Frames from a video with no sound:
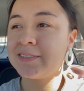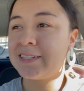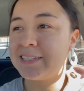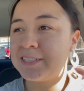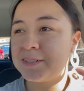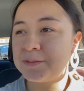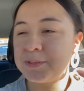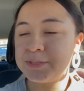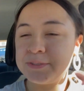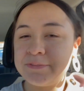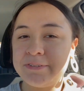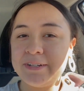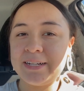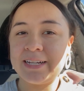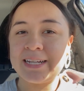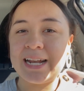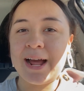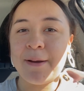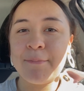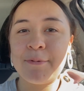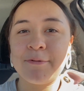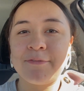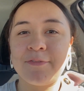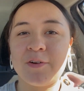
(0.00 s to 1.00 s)
so I know I was freaking
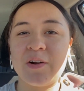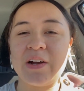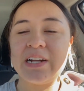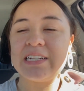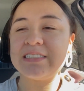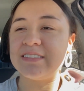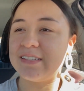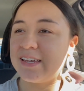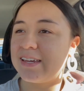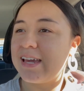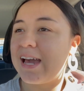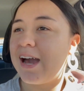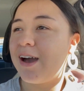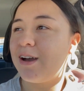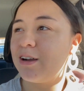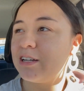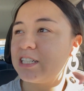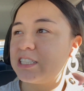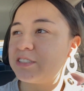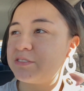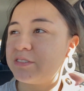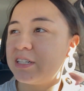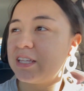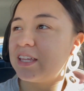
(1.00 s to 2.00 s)
out before and saying how it
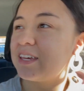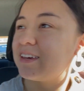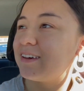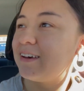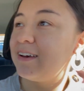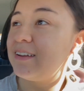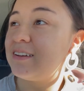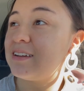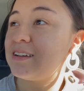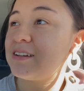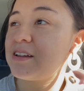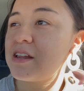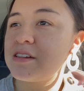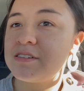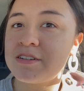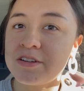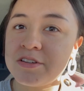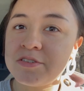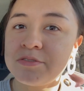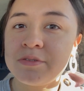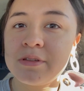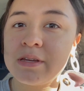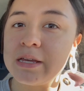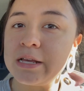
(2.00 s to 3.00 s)
was really good. It
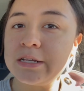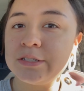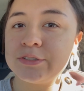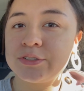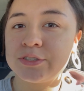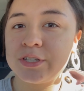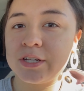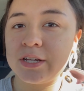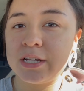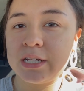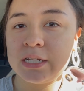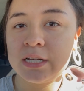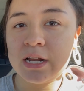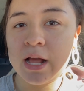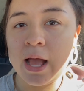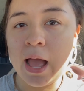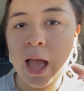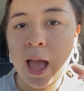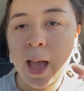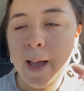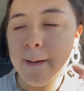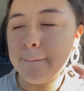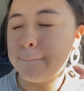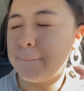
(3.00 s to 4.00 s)
genuinely is good,
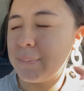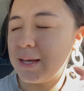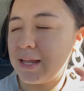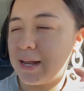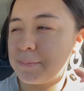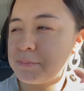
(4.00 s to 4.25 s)
but